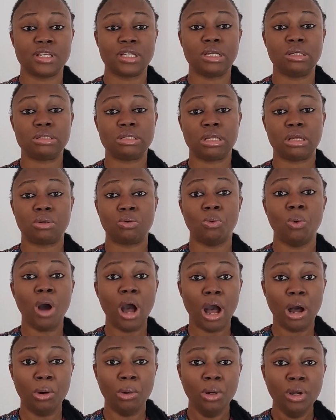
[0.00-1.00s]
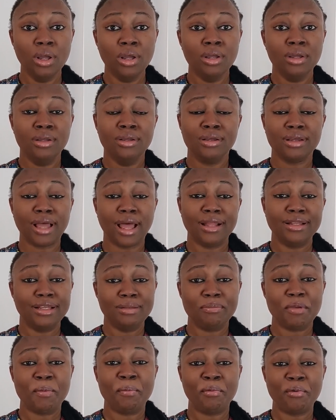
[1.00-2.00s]
And I was like, wow, can
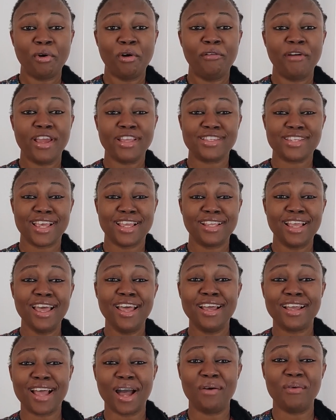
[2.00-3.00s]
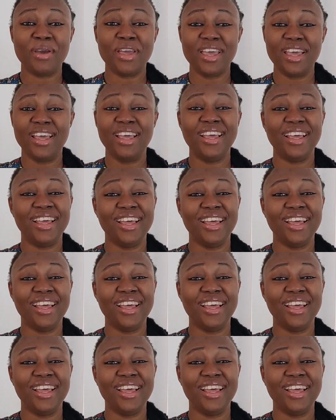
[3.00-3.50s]
it be prorated? Can we